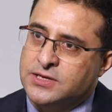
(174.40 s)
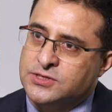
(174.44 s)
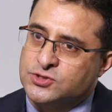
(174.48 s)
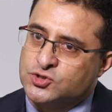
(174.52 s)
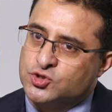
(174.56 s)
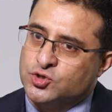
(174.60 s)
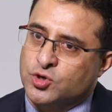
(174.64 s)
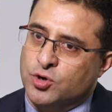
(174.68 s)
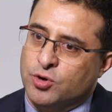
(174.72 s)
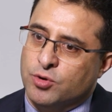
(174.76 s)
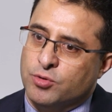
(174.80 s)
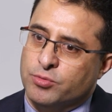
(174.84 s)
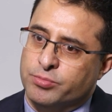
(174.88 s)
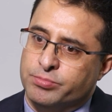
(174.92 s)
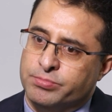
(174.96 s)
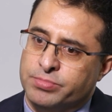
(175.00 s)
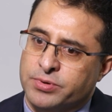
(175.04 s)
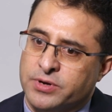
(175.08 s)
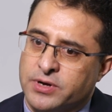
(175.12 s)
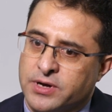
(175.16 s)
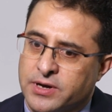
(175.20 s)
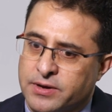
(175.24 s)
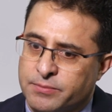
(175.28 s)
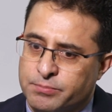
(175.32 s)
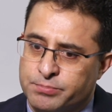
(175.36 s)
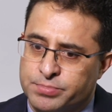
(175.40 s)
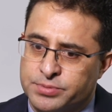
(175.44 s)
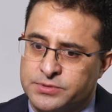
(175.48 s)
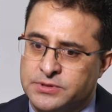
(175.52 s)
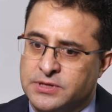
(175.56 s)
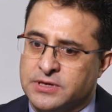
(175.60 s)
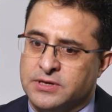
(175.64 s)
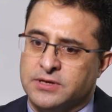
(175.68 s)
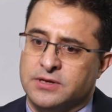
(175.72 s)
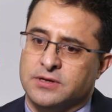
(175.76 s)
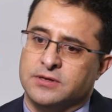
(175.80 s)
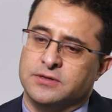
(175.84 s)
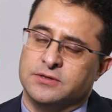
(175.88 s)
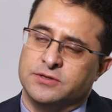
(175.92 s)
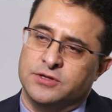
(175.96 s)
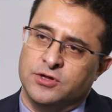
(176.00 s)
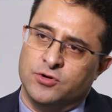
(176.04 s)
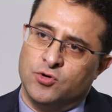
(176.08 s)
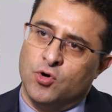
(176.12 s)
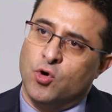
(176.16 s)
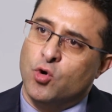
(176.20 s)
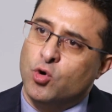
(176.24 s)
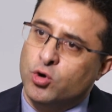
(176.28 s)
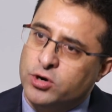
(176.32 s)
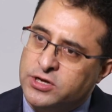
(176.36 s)
so
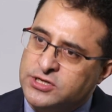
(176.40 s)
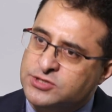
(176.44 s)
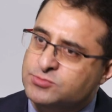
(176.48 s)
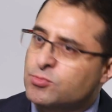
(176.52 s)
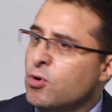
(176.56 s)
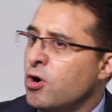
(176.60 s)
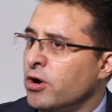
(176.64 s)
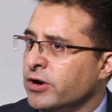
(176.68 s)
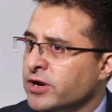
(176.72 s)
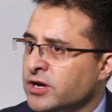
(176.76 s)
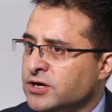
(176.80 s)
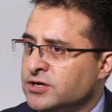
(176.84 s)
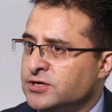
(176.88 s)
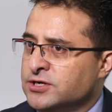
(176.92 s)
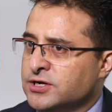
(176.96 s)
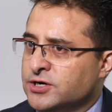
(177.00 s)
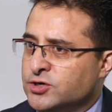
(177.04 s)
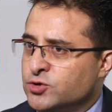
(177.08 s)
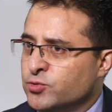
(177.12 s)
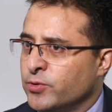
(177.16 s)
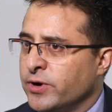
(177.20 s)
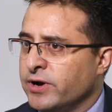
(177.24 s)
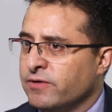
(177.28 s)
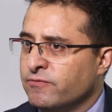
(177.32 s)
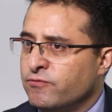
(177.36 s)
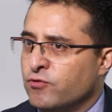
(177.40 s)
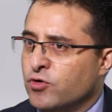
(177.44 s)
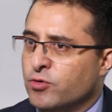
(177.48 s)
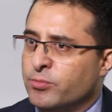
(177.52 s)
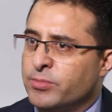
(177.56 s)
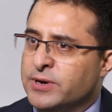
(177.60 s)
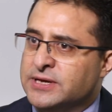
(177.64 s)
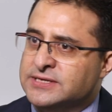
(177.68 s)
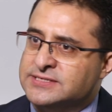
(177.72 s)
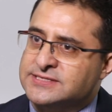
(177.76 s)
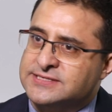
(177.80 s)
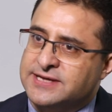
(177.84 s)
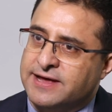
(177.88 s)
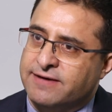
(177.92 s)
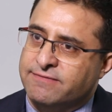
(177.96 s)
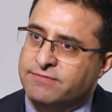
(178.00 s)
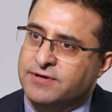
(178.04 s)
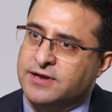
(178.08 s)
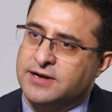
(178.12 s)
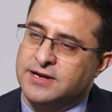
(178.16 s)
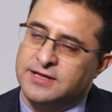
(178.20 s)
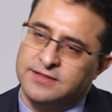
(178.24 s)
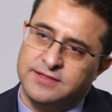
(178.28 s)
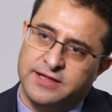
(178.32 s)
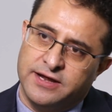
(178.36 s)
the road is monitored
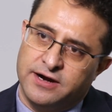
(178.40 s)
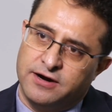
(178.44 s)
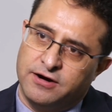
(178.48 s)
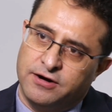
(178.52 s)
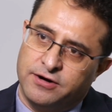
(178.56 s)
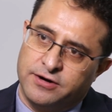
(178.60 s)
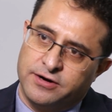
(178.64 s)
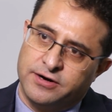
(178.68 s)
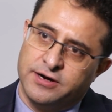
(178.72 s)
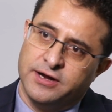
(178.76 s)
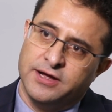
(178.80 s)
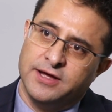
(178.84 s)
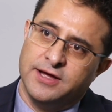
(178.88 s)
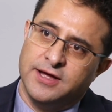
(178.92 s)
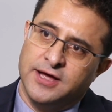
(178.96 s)
24/7, and there are